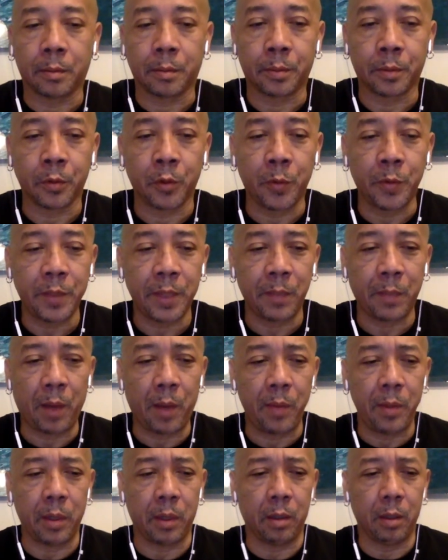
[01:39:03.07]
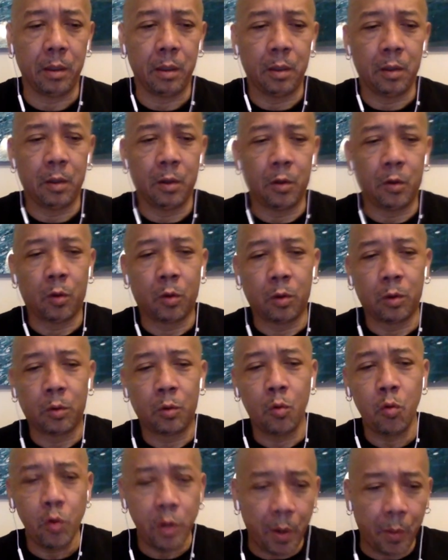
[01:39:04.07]
Dups said, Bobby,
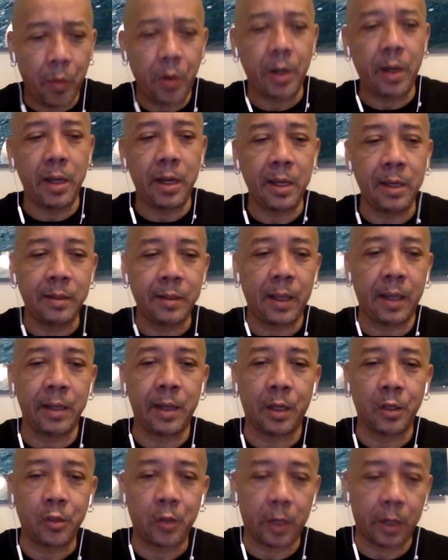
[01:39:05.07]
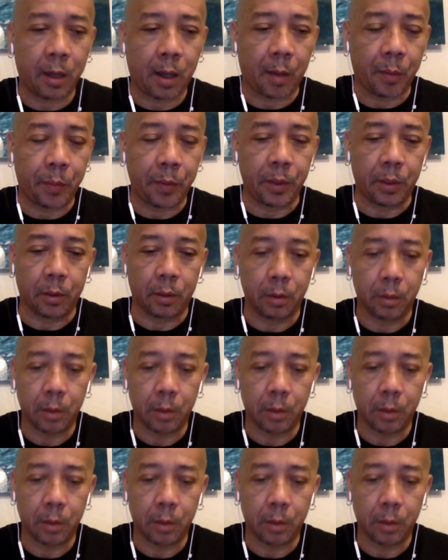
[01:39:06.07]
who the brother inside there try copy you?